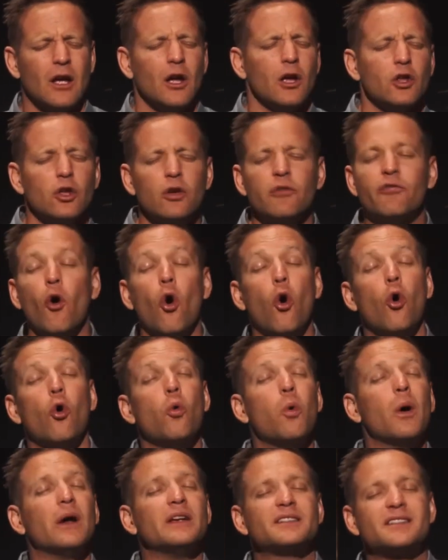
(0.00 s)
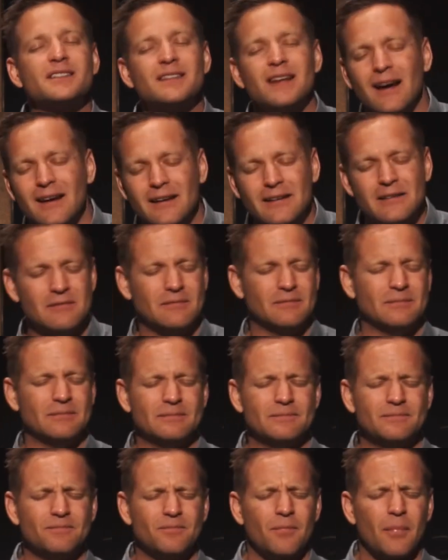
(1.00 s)
You've always done
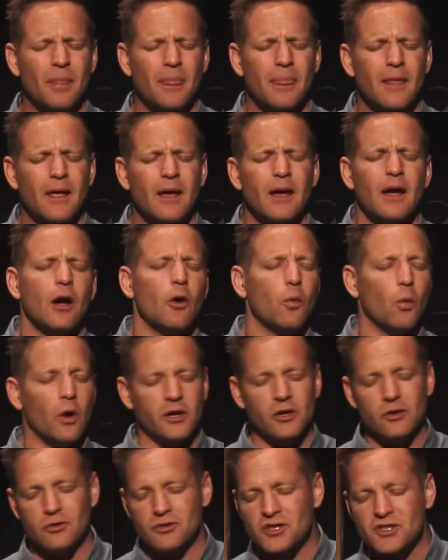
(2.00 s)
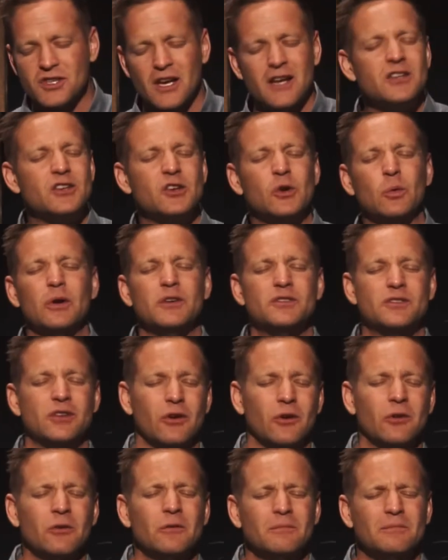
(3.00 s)
what you said you would
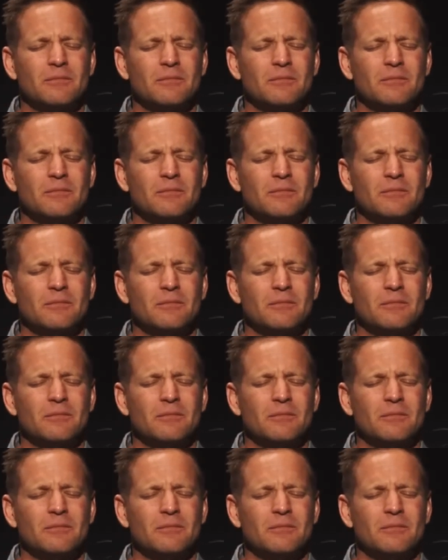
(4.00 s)
do.